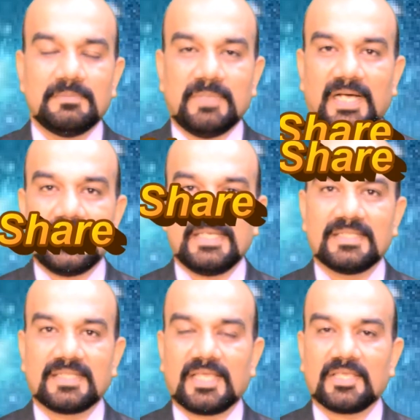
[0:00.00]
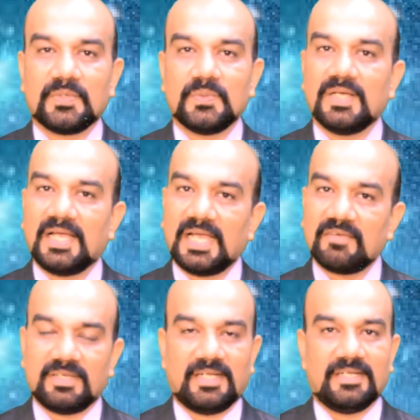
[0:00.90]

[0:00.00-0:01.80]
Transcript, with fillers: Bye. Thank you. Have a great